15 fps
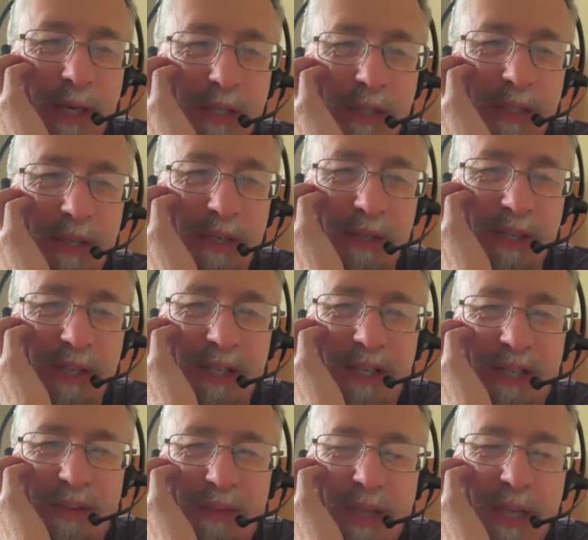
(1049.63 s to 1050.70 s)
So
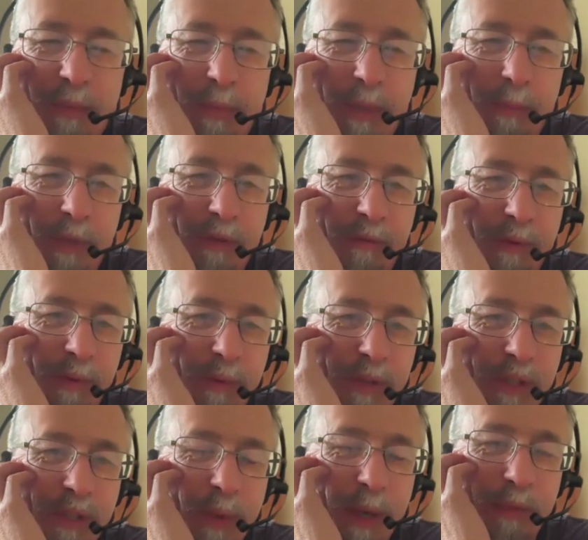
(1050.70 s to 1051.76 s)
the hippie movement was
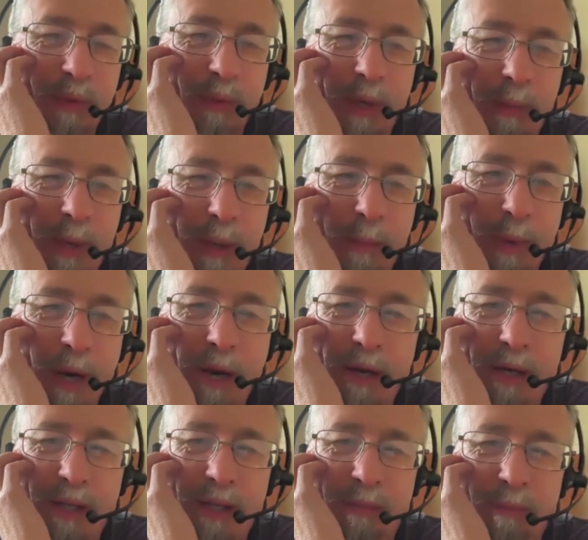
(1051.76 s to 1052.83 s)
swept away by
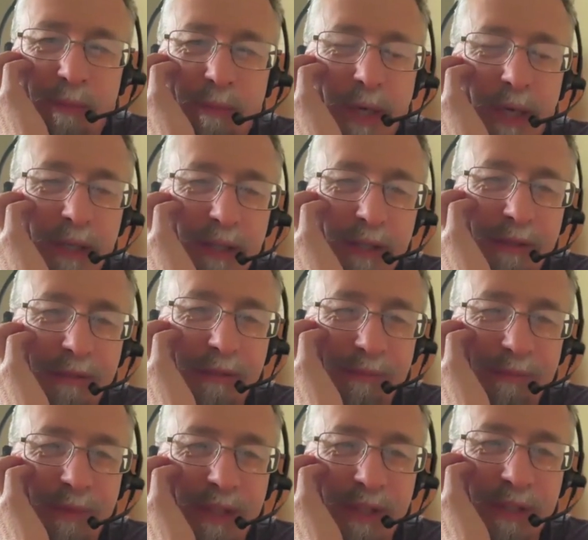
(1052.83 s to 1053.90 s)
punk, and punk
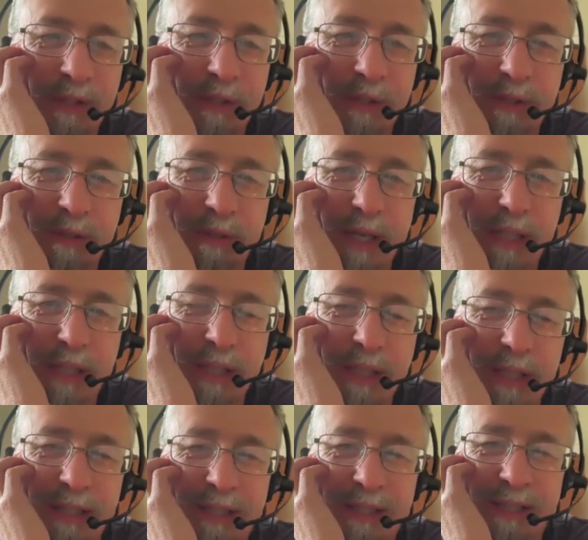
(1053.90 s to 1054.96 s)
just sort of gradually